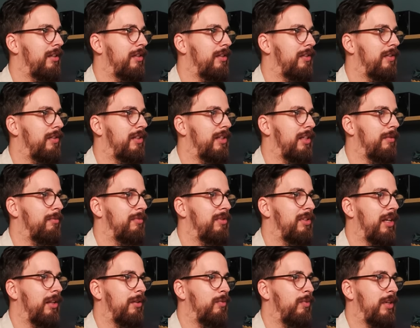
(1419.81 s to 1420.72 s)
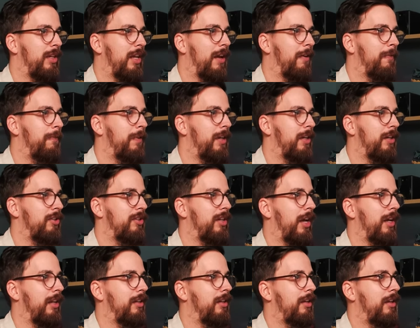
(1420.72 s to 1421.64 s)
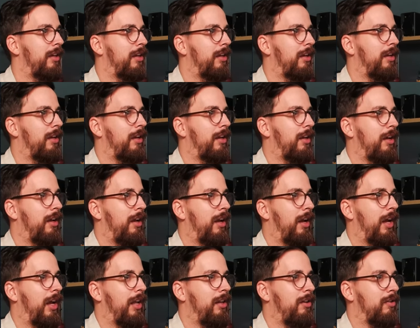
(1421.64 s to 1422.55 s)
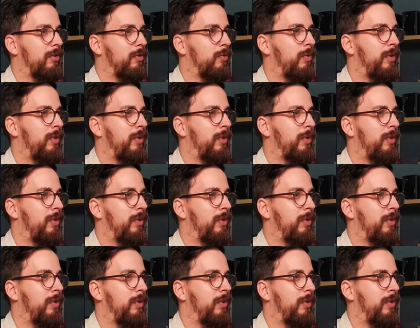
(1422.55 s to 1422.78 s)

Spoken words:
Seems that we have finished that. And look,